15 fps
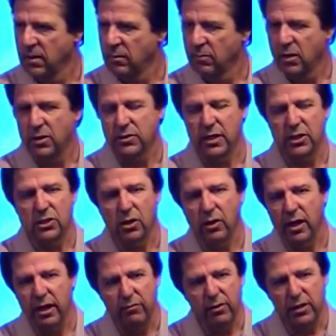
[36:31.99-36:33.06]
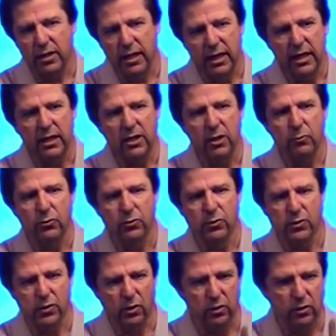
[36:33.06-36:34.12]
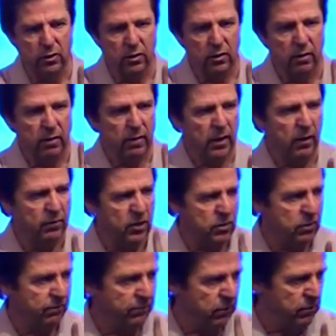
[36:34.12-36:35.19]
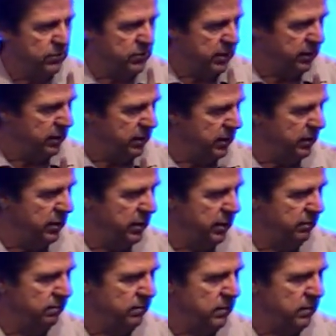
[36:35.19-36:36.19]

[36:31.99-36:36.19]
because they saw everything he did was a result of this first thing that he did.